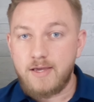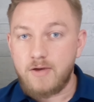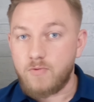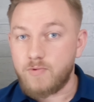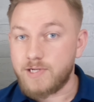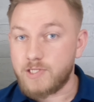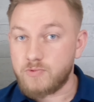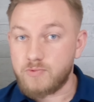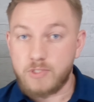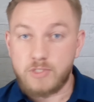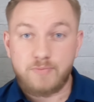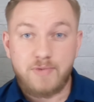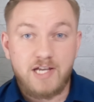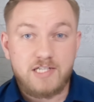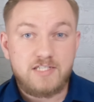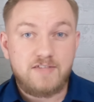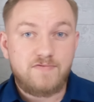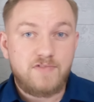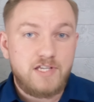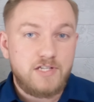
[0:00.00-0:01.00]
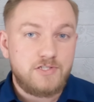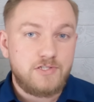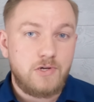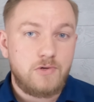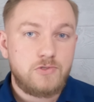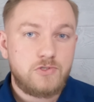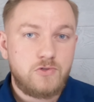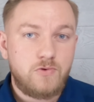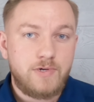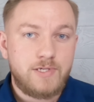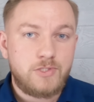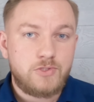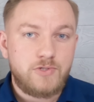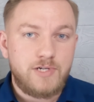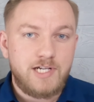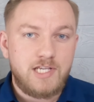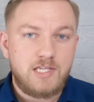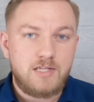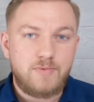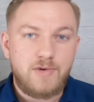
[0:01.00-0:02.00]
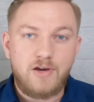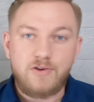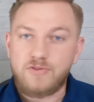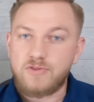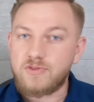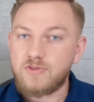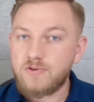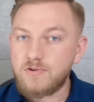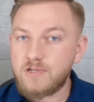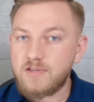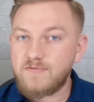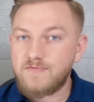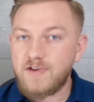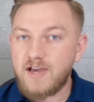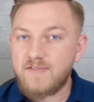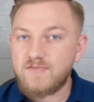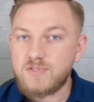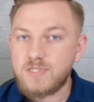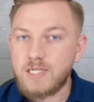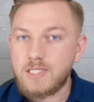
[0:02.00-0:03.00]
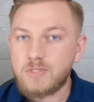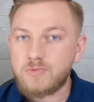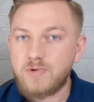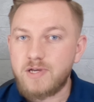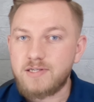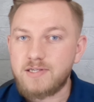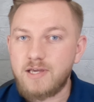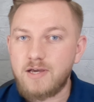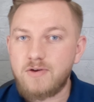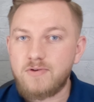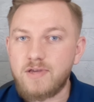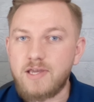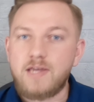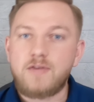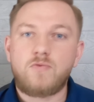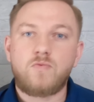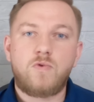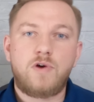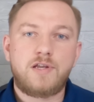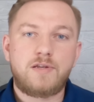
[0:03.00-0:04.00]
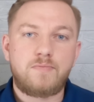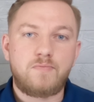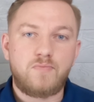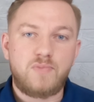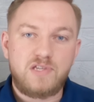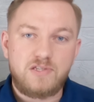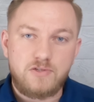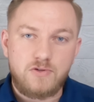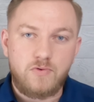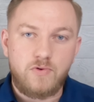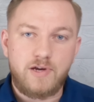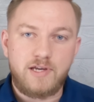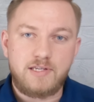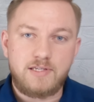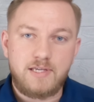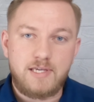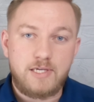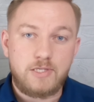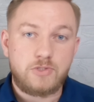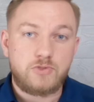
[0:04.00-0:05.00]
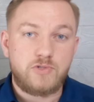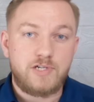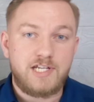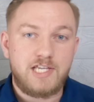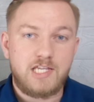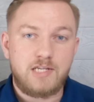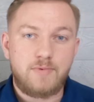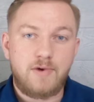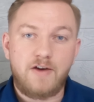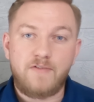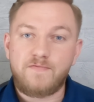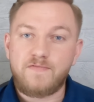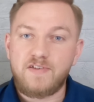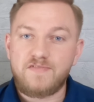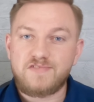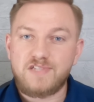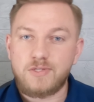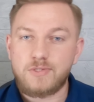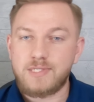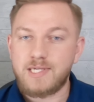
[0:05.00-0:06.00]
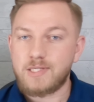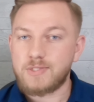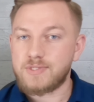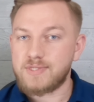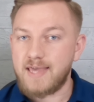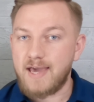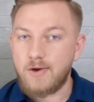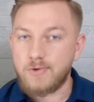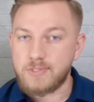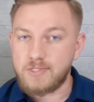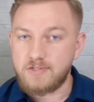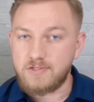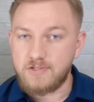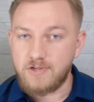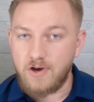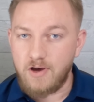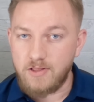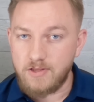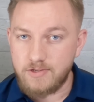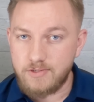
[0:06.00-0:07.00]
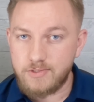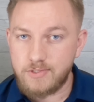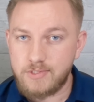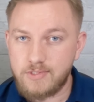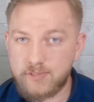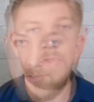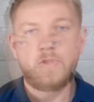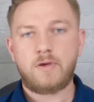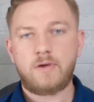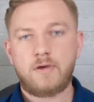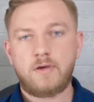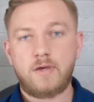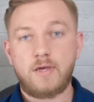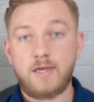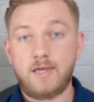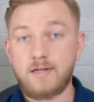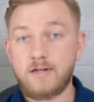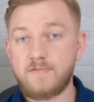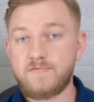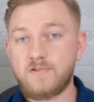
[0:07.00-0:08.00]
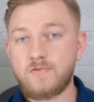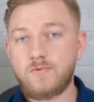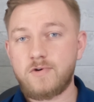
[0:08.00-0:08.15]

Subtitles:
which respectively, Dogecoin is trading at about 35 cents right now, and one Bitcoin is trading at about $56,000. And if you